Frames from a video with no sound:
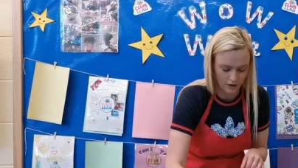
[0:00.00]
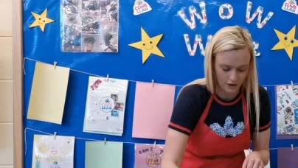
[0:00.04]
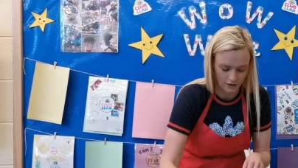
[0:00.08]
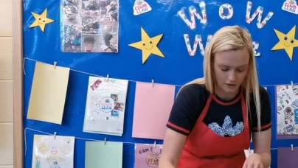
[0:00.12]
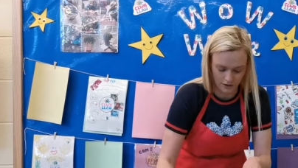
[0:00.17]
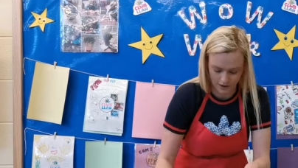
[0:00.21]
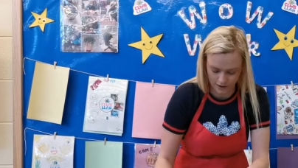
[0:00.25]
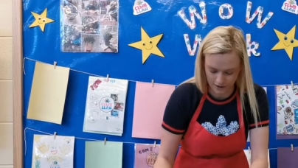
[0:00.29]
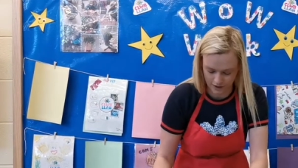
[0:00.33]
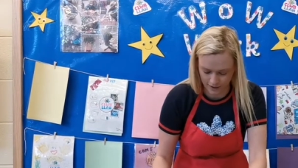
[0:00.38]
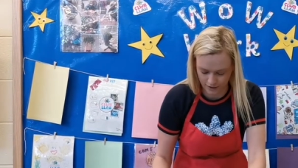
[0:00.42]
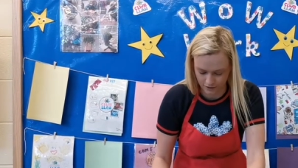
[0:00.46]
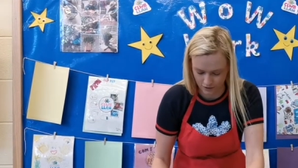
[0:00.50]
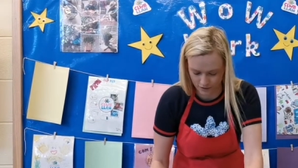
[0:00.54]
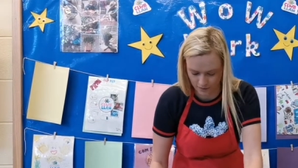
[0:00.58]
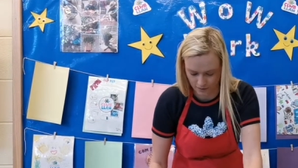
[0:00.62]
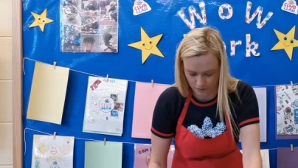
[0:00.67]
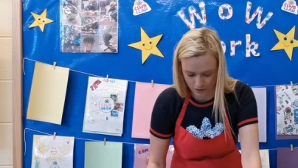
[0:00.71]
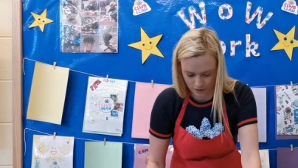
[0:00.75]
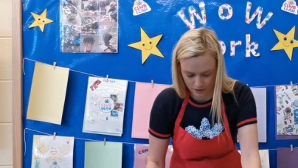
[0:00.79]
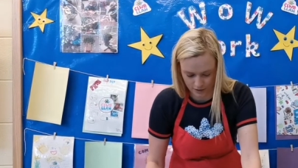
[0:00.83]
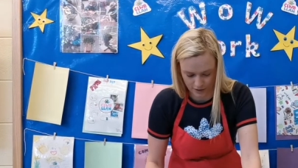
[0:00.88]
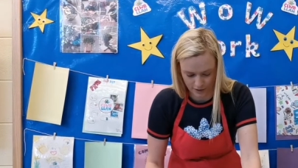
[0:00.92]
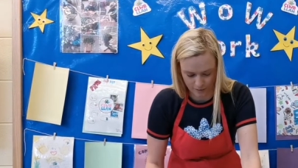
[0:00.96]
Okay, so
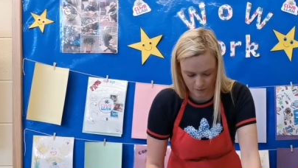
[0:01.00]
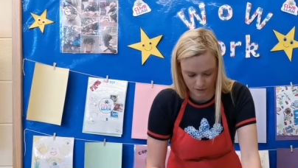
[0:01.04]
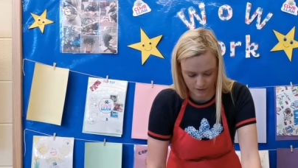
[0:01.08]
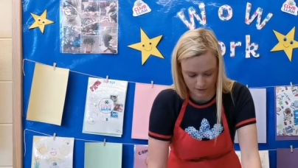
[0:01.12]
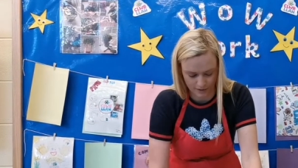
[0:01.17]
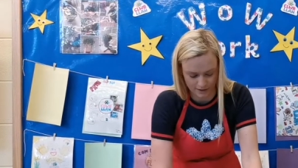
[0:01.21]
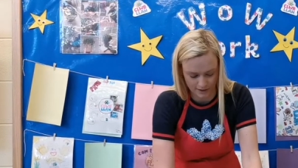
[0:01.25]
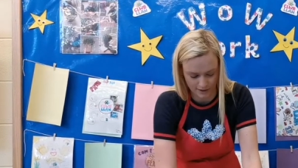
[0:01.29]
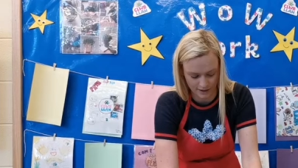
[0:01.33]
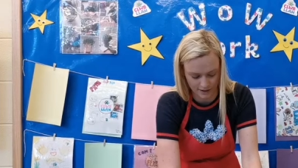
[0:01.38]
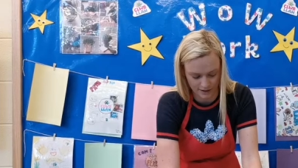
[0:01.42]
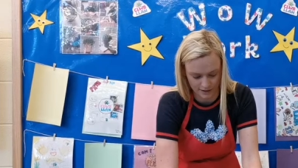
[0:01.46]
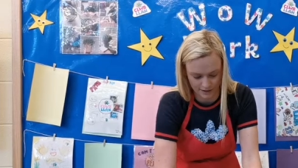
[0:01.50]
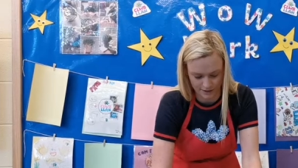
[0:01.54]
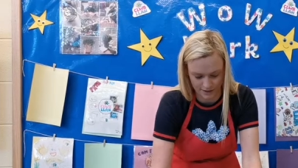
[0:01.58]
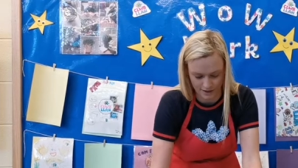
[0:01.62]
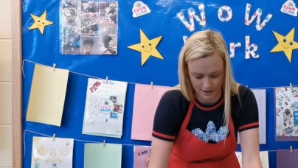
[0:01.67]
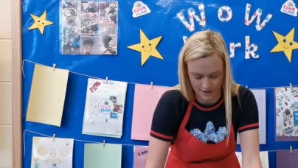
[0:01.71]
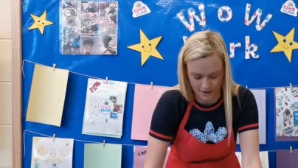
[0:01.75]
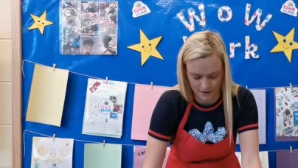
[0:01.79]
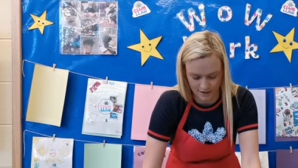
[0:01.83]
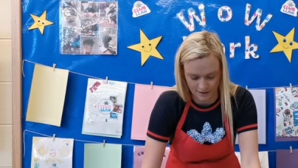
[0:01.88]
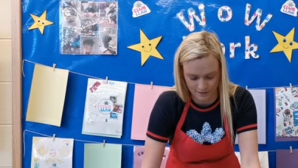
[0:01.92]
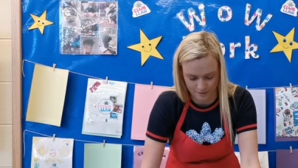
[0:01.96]
I'm just going to put 6
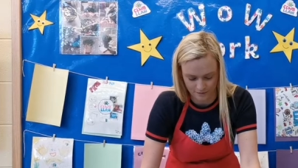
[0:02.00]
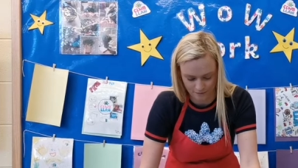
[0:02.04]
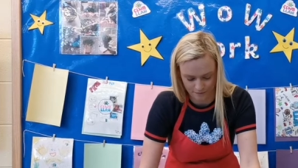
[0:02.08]
in.